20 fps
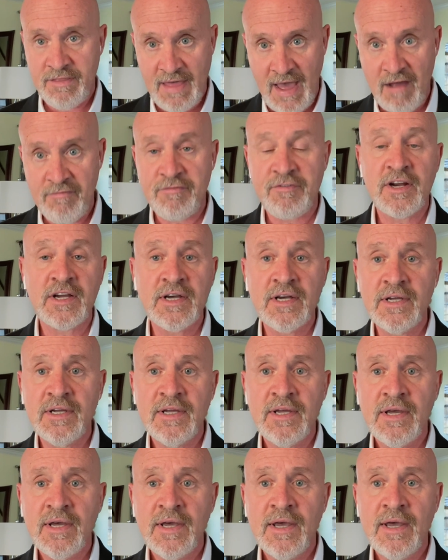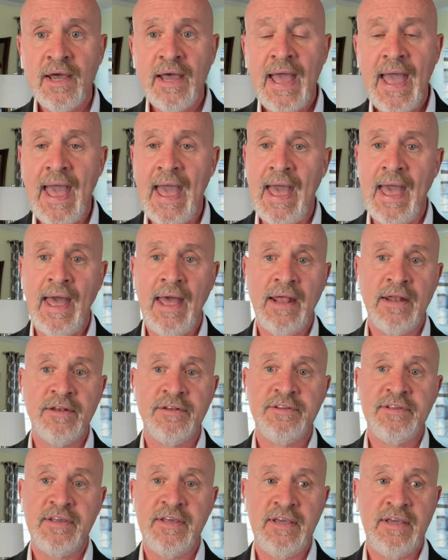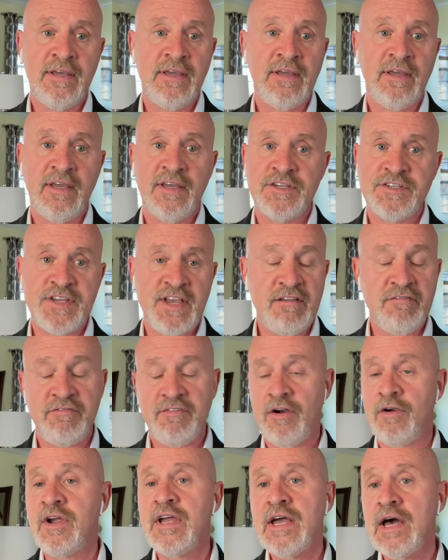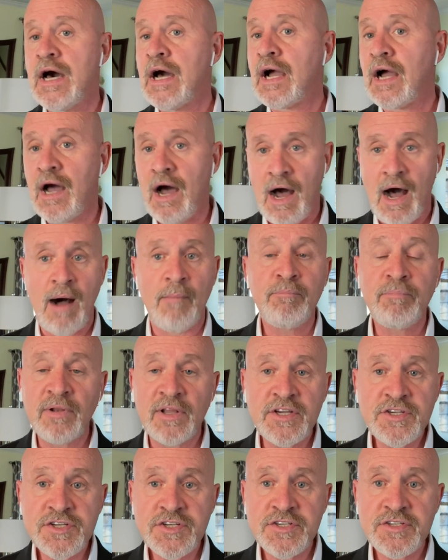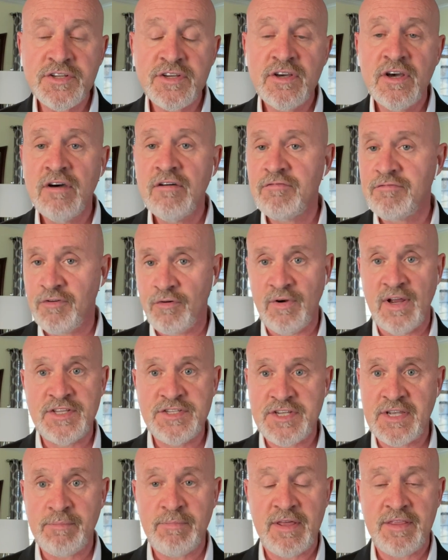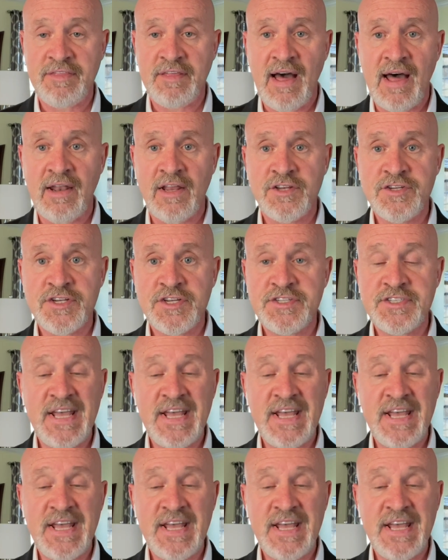Africa, and he is a very accomplished forensic pathologist.